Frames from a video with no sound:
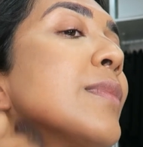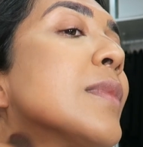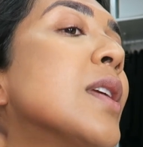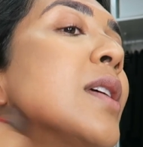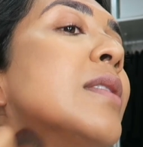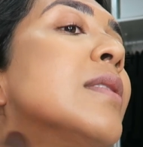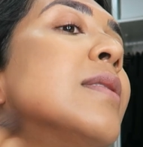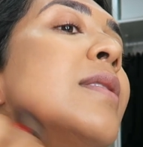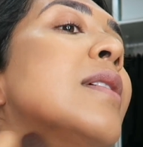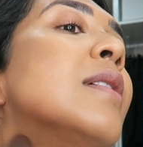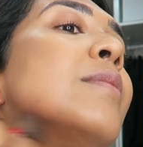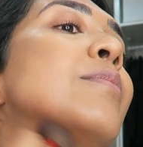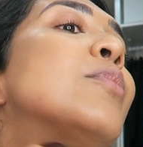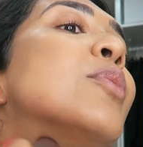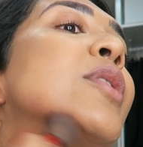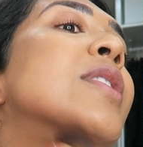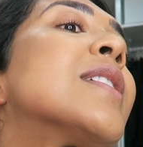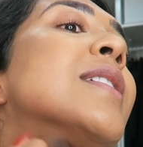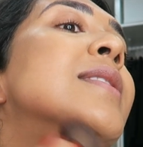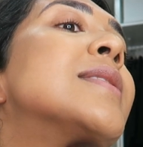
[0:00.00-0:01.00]
and then
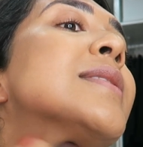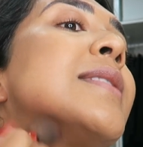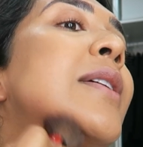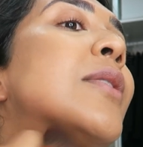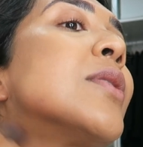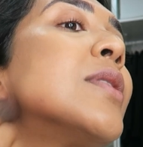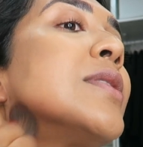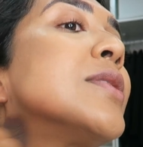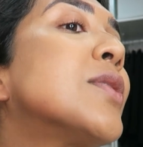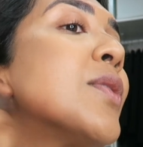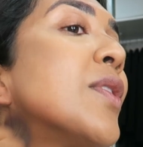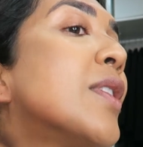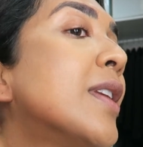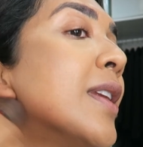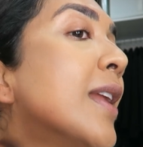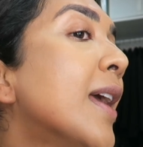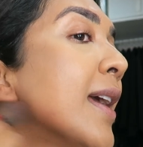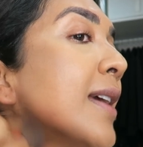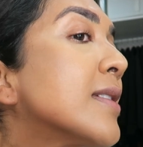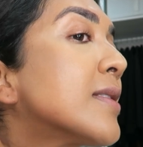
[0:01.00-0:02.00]
bring it down into the
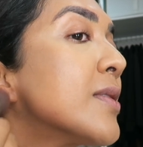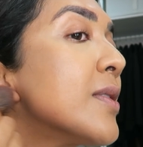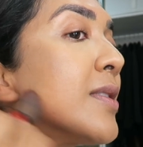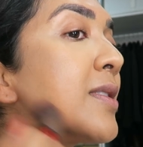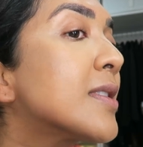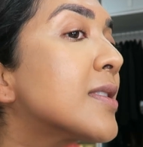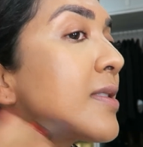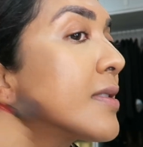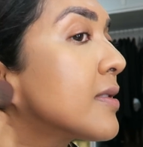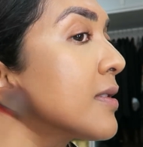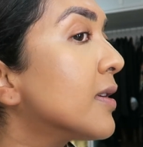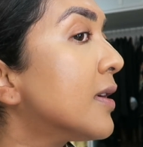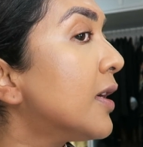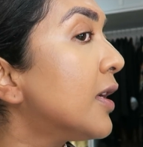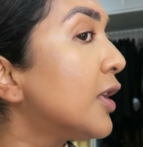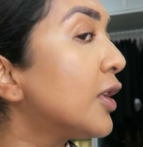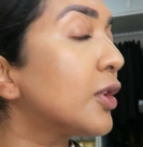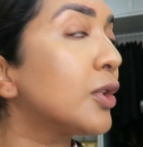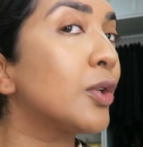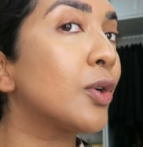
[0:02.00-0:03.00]
neck so it doesn't
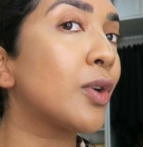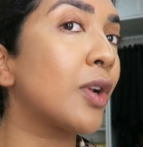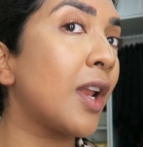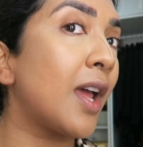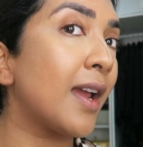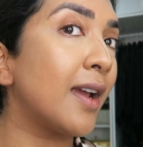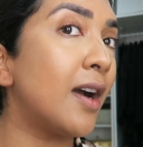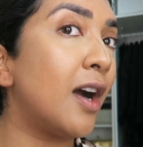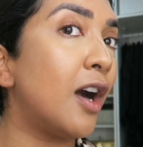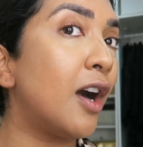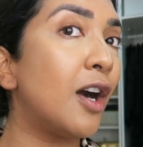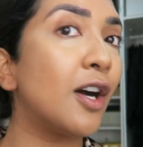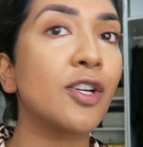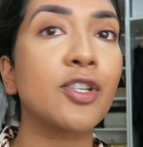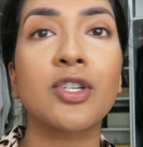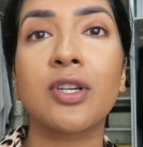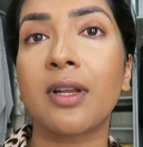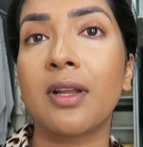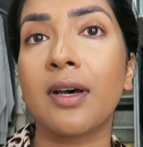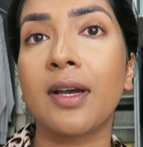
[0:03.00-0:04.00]
look like a
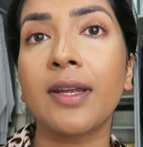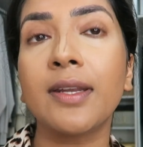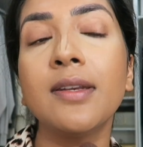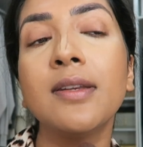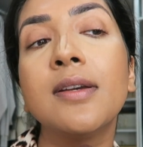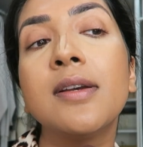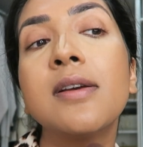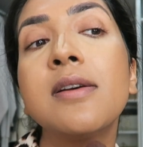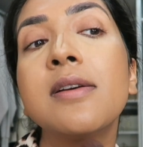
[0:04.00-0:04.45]
harsh line.